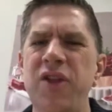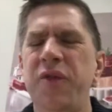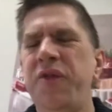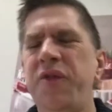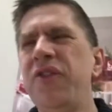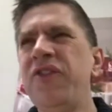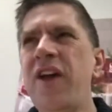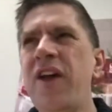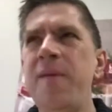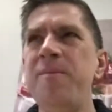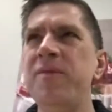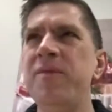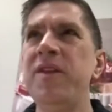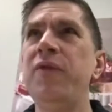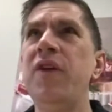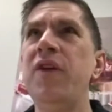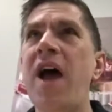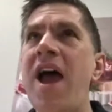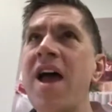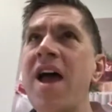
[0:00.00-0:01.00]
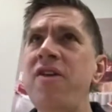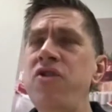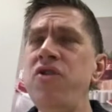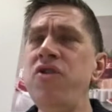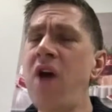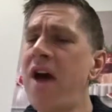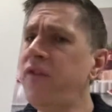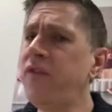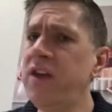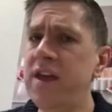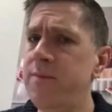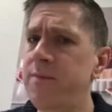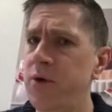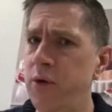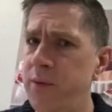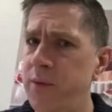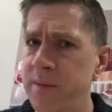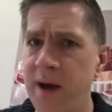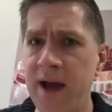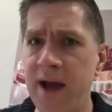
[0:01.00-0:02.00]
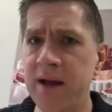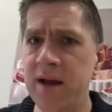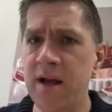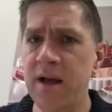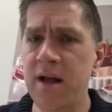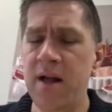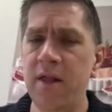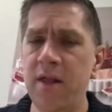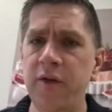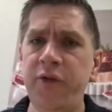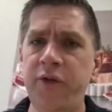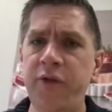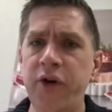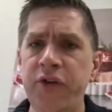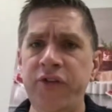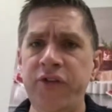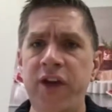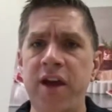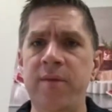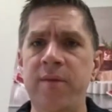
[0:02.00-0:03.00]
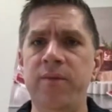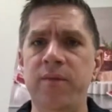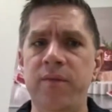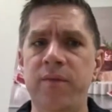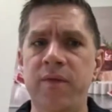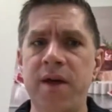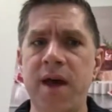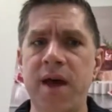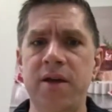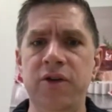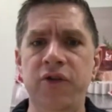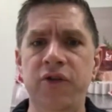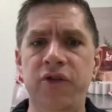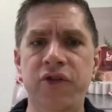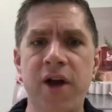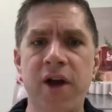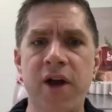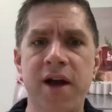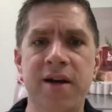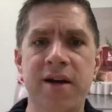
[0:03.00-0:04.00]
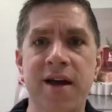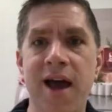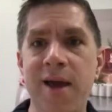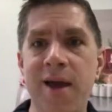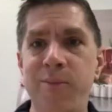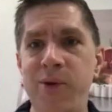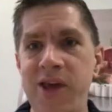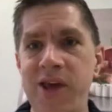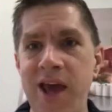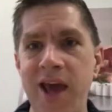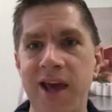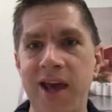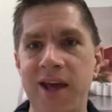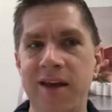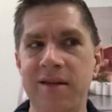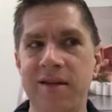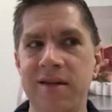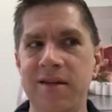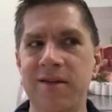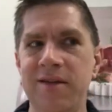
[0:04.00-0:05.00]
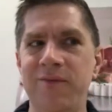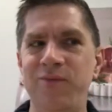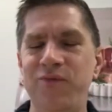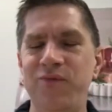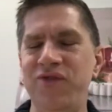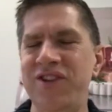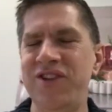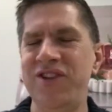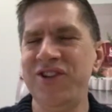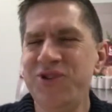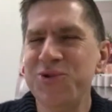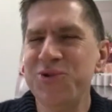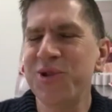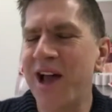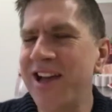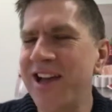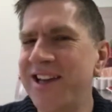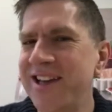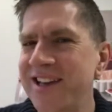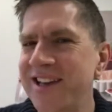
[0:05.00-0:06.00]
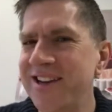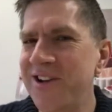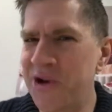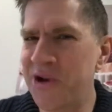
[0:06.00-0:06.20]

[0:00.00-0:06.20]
The first time you have to keep an open mind. The first time that you tried an IPA, did you like it?